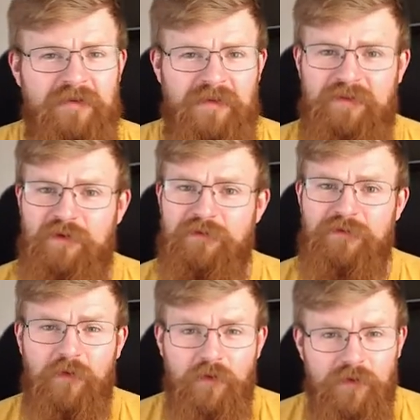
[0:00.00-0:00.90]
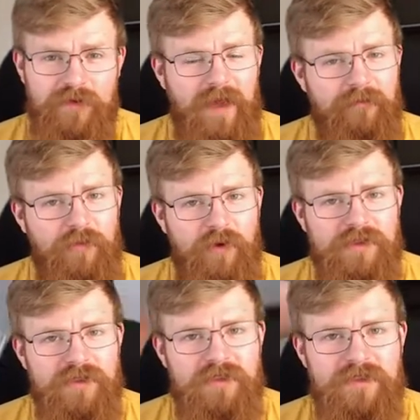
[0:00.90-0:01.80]
maybe 4 deck
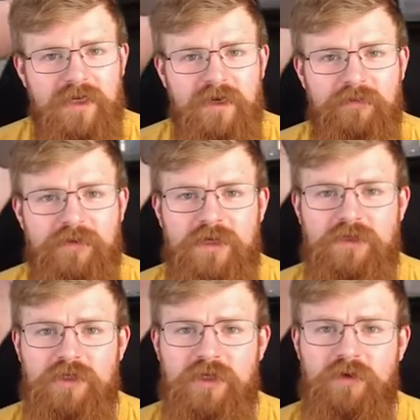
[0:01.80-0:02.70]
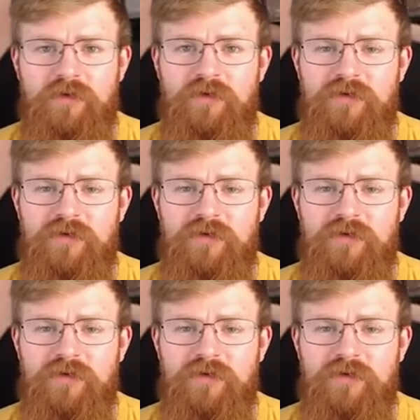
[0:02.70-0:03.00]
boxes, potentially you're